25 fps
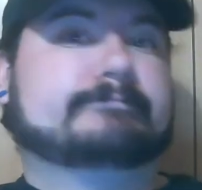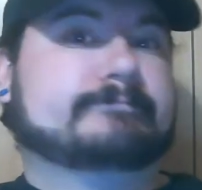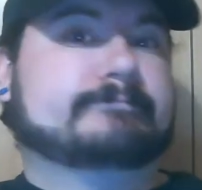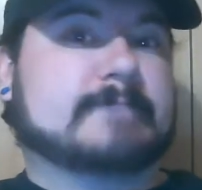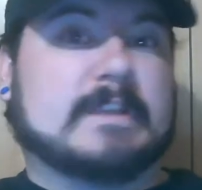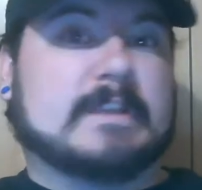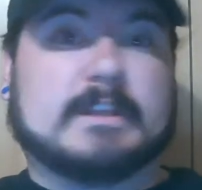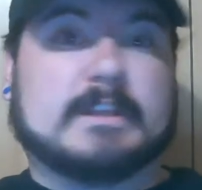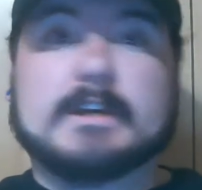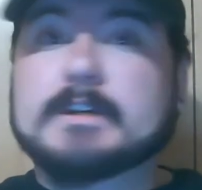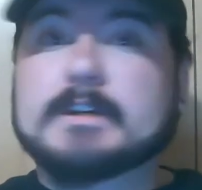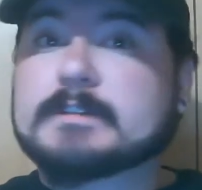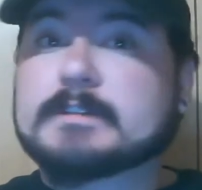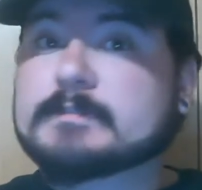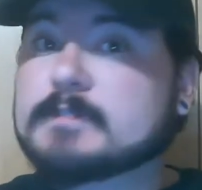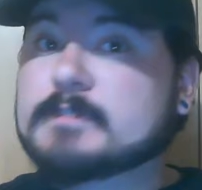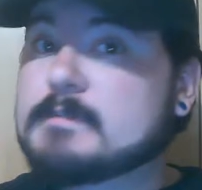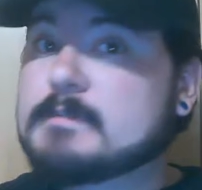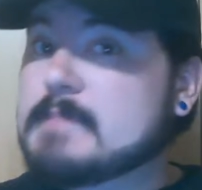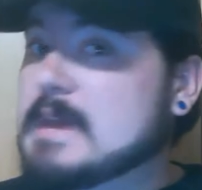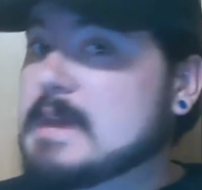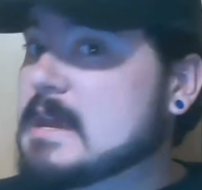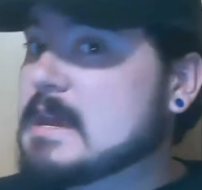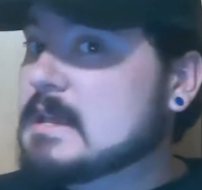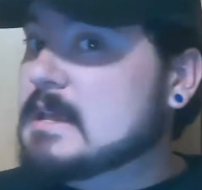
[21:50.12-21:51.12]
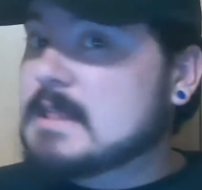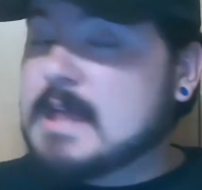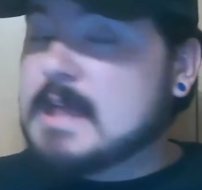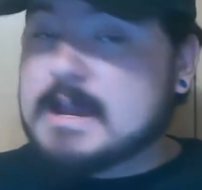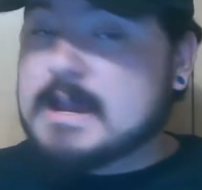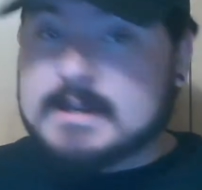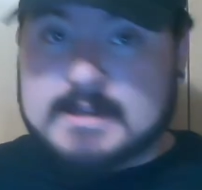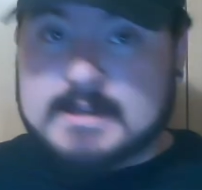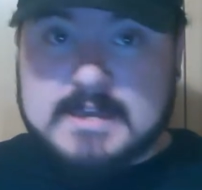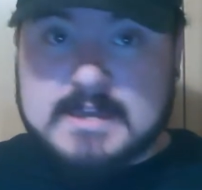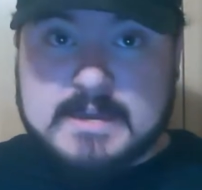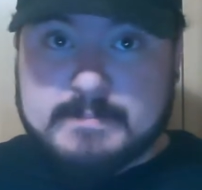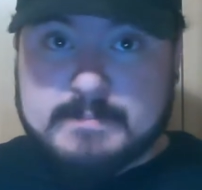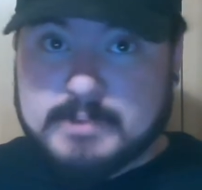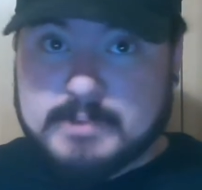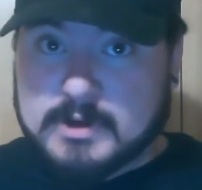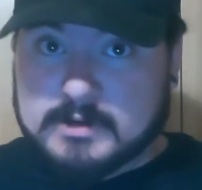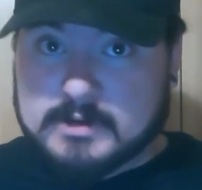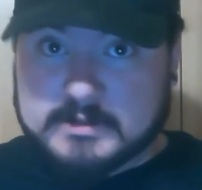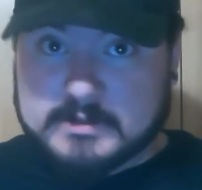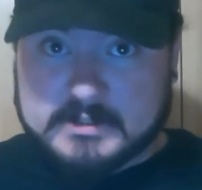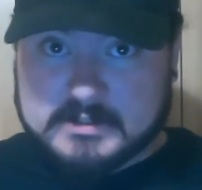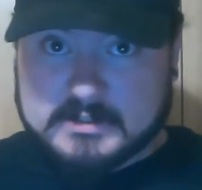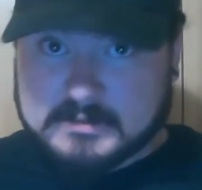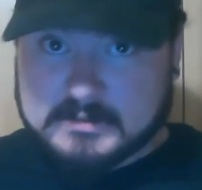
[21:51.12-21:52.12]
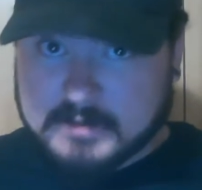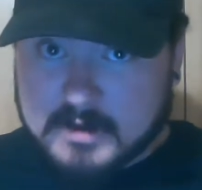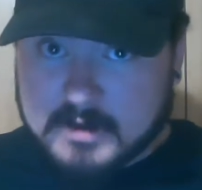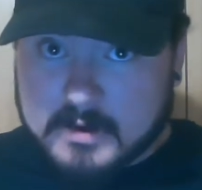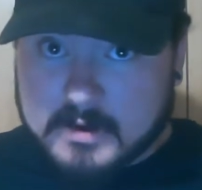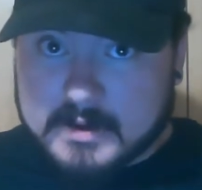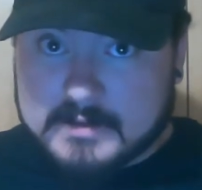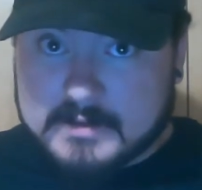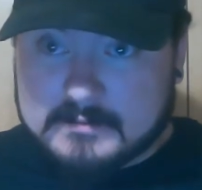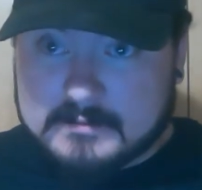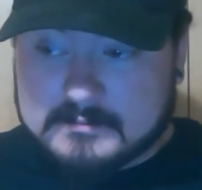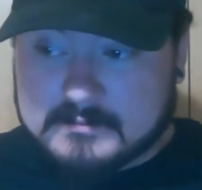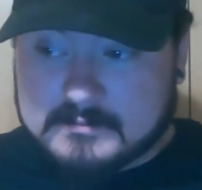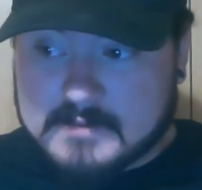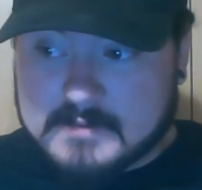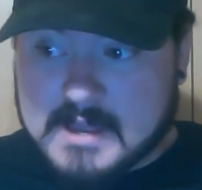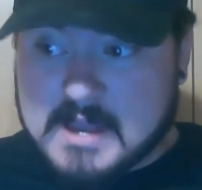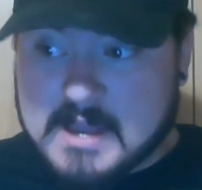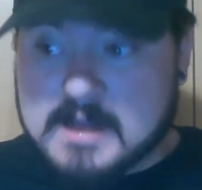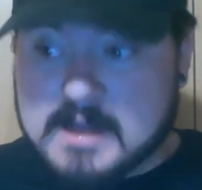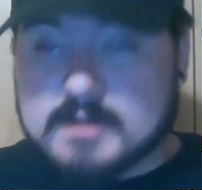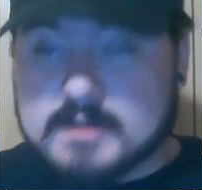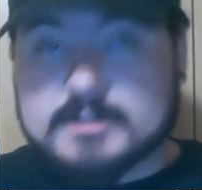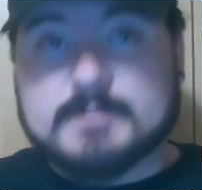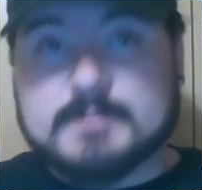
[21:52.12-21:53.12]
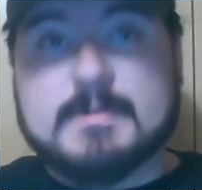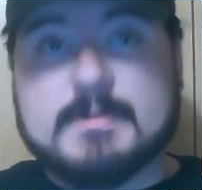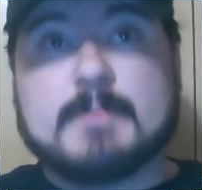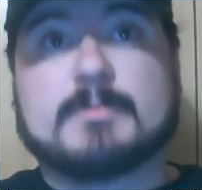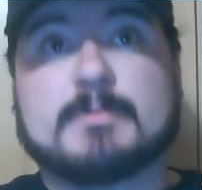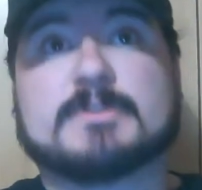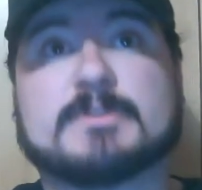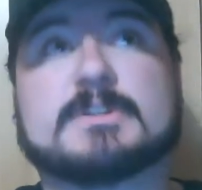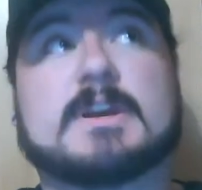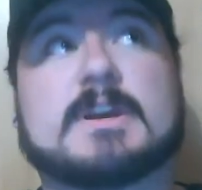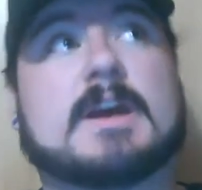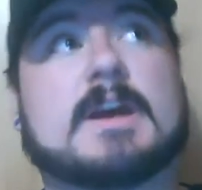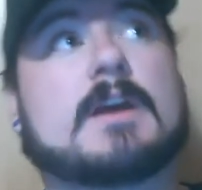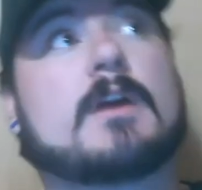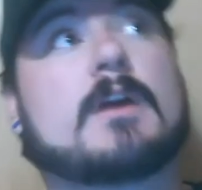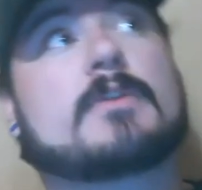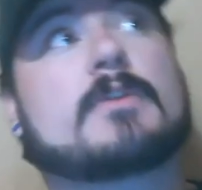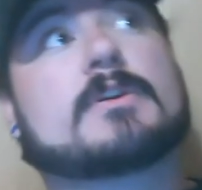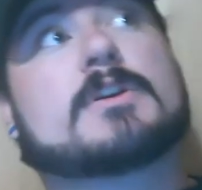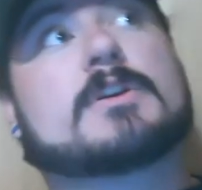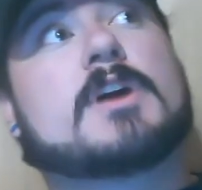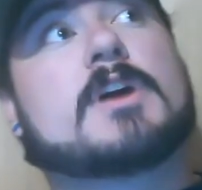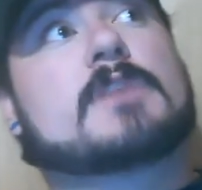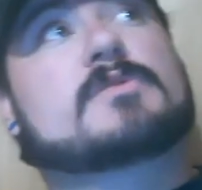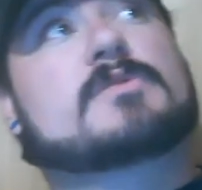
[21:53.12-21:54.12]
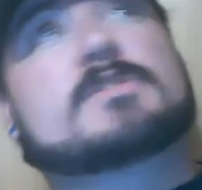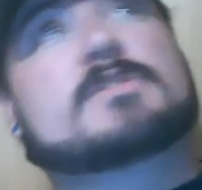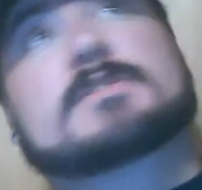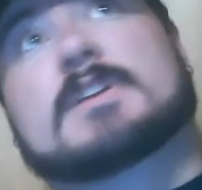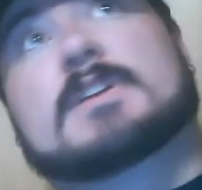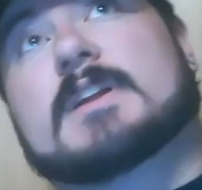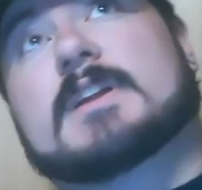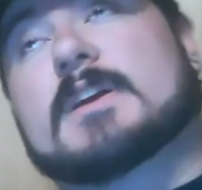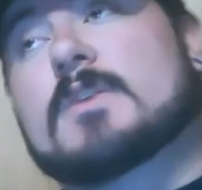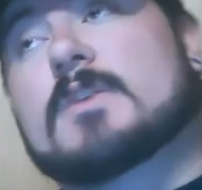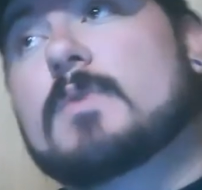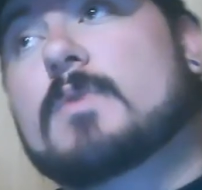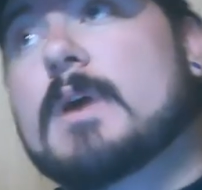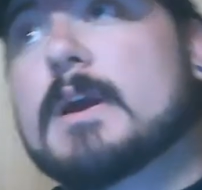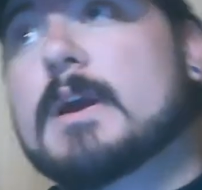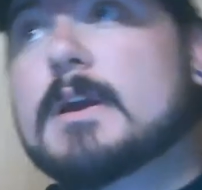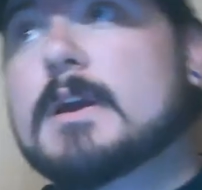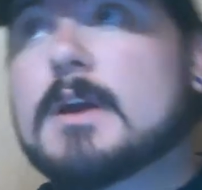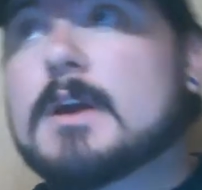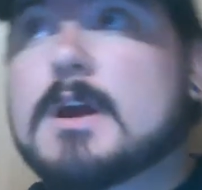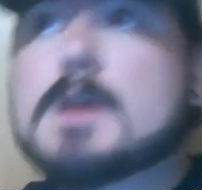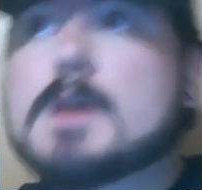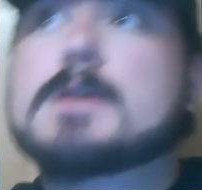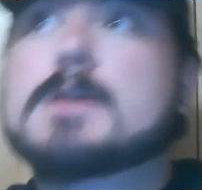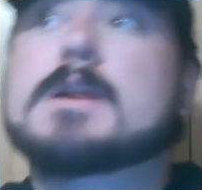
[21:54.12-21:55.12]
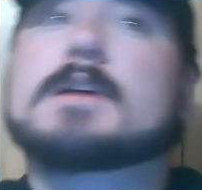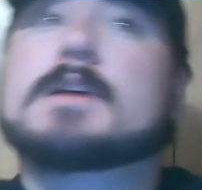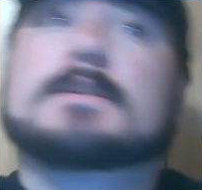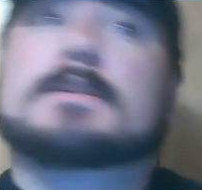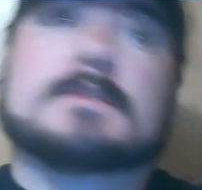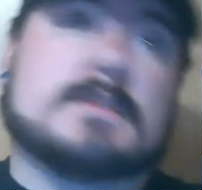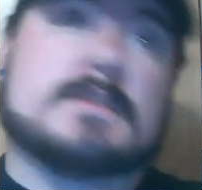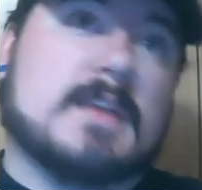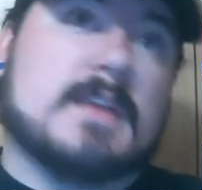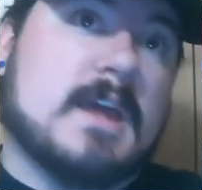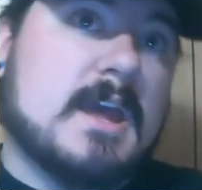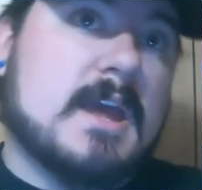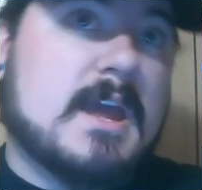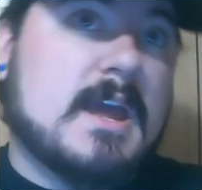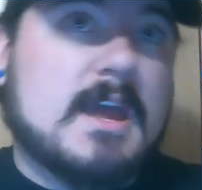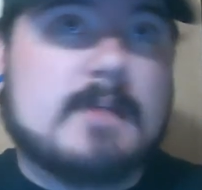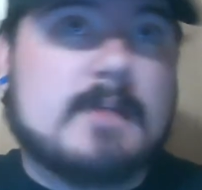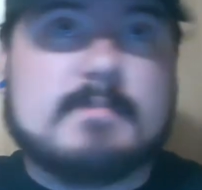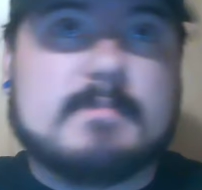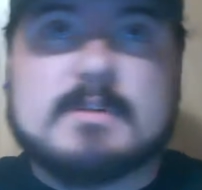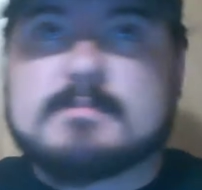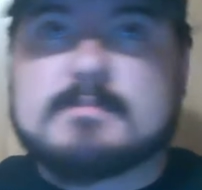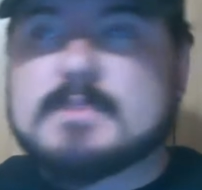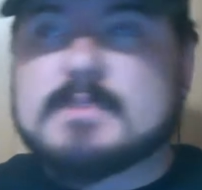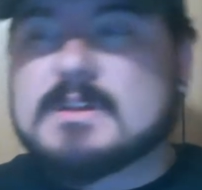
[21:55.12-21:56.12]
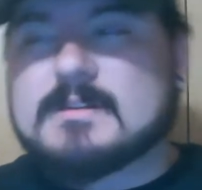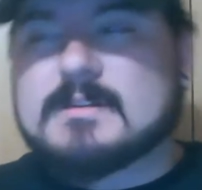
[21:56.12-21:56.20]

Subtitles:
looks to me like he pulled us through it. Now, some people say other countries did it quicker and this and that, but,